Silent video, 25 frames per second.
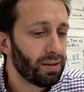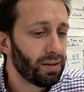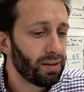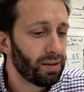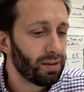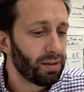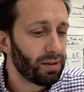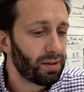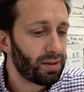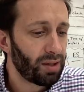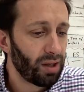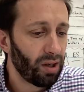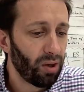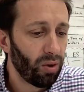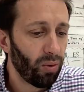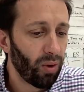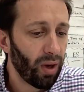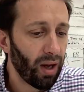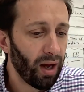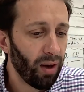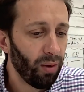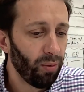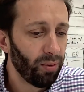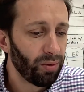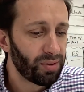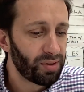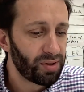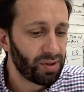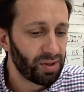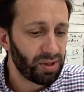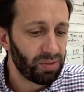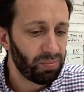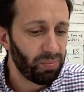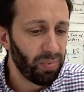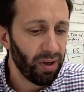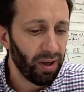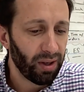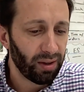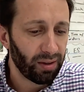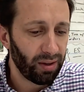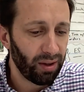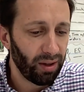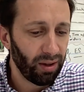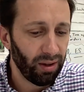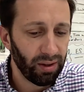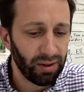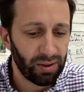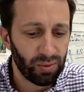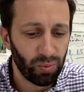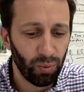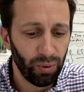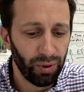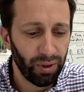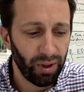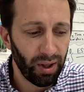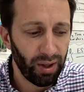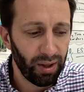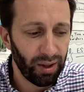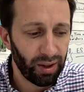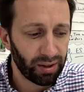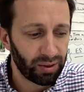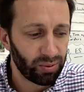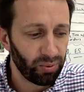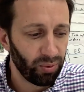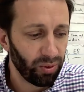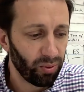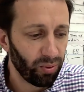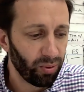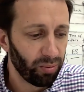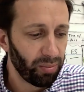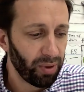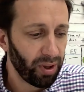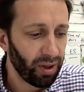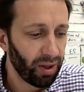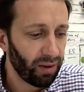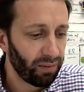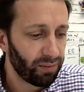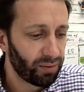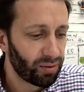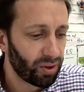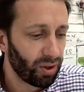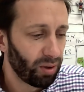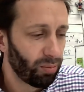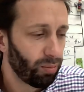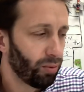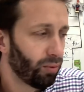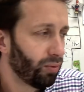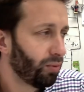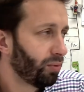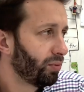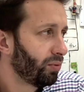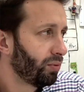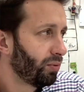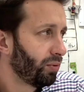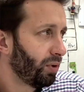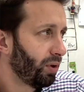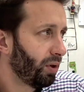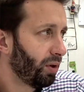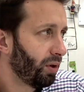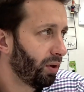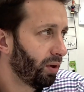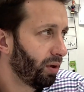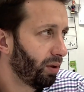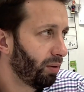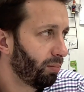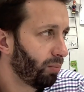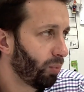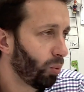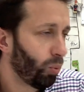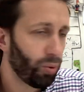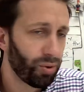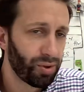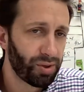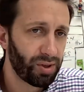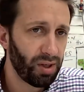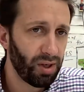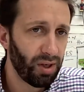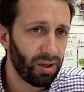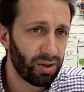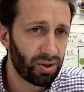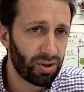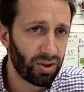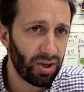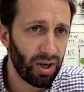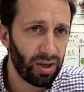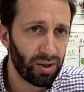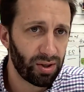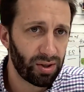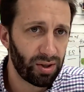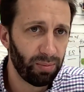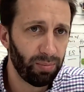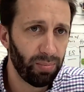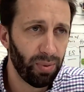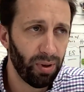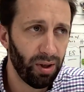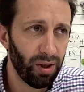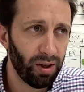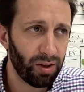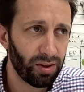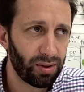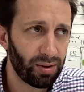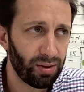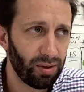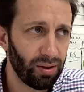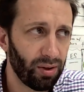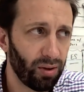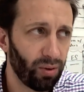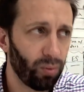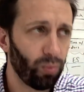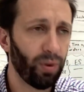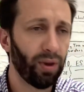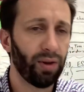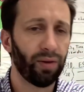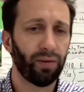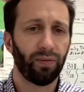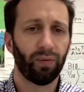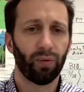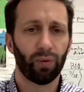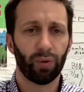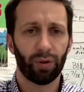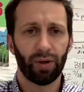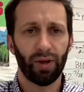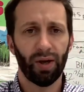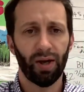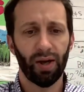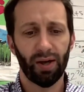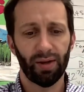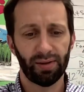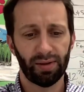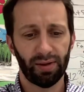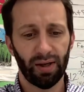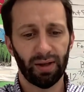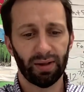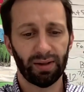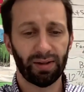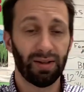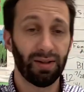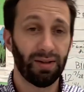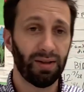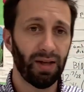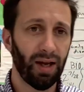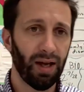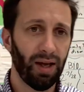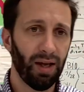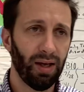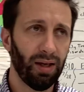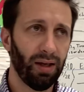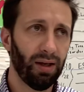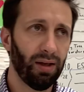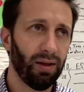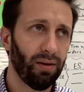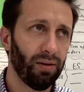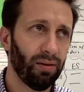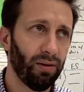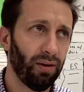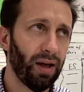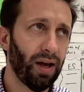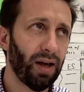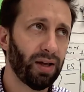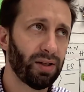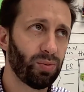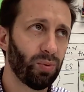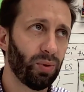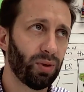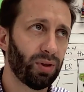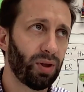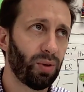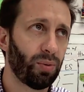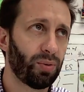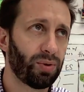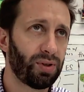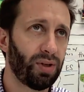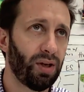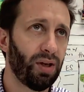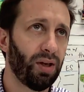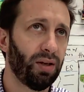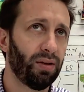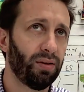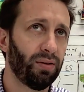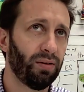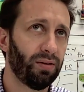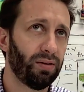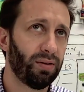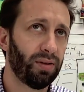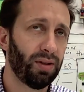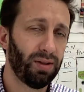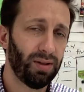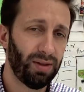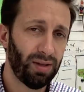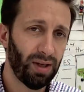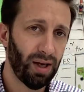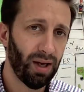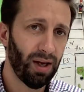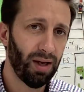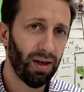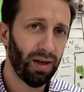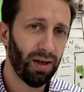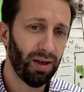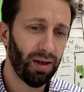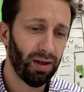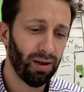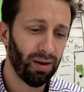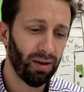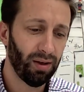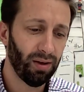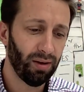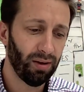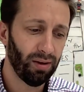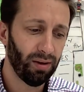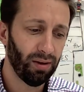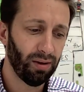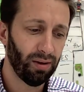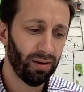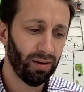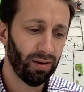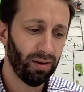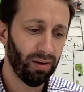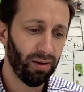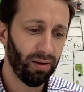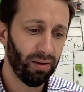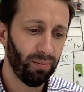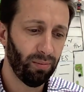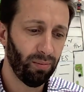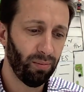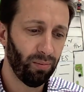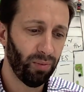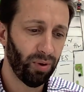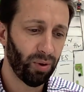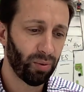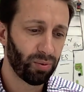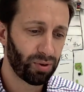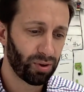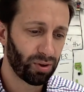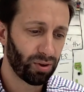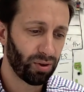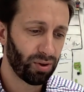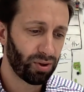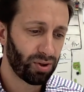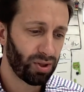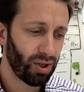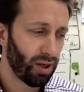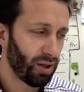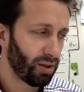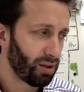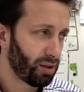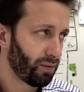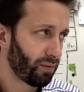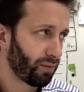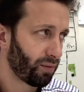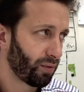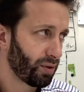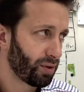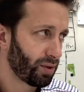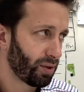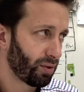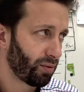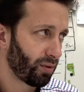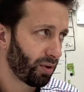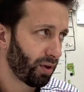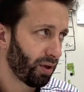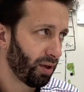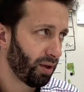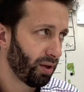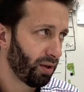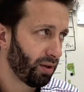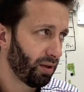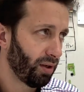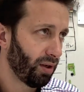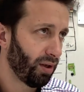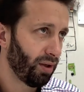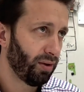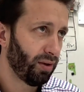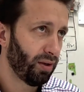So I would suspect that at least one day next week we may have trouble, but we'll see. It's changed a bunch. So, you know, the weather forecast, like today, last week they were saying today there was a good chance of freezing rain, and